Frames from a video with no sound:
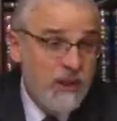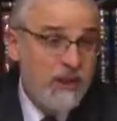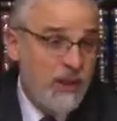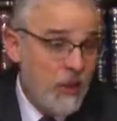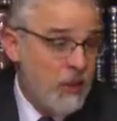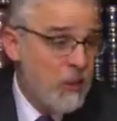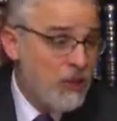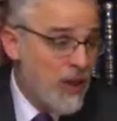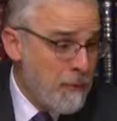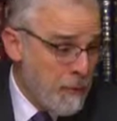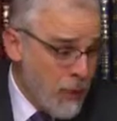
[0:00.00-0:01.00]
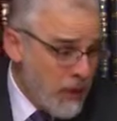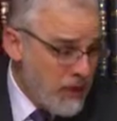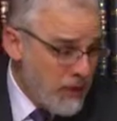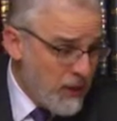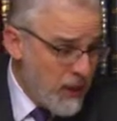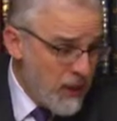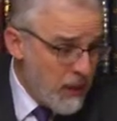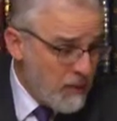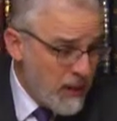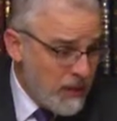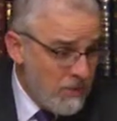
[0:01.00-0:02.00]
they'd go to Yerushalayim for Yom Tov, and
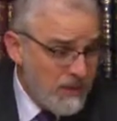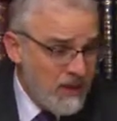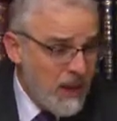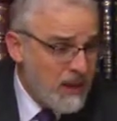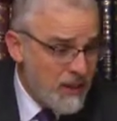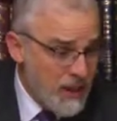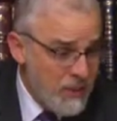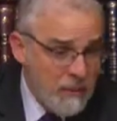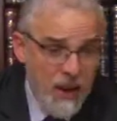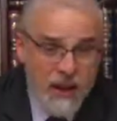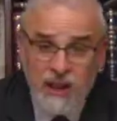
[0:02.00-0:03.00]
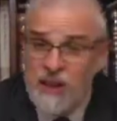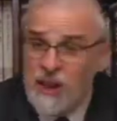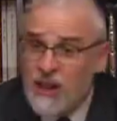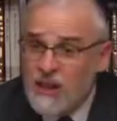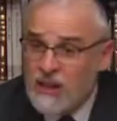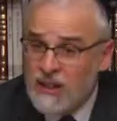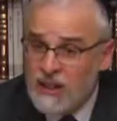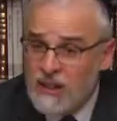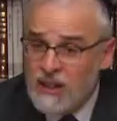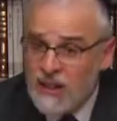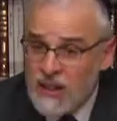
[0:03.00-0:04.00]
then he'd be sunk. They'd be back in
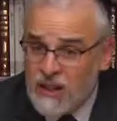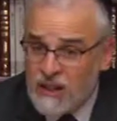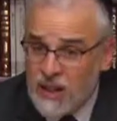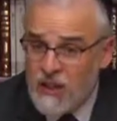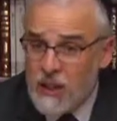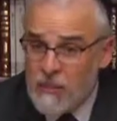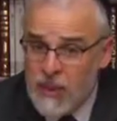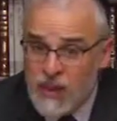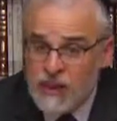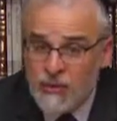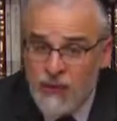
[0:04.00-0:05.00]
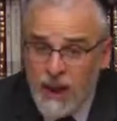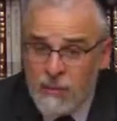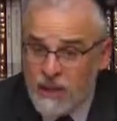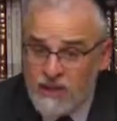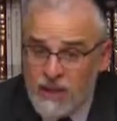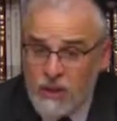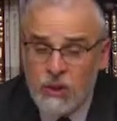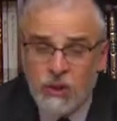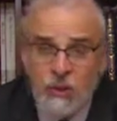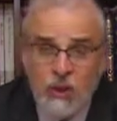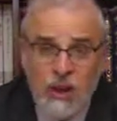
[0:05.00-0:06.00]
David HaMelech's family's
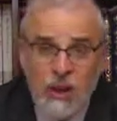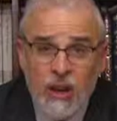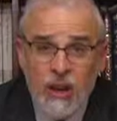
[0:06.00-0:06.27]
territory.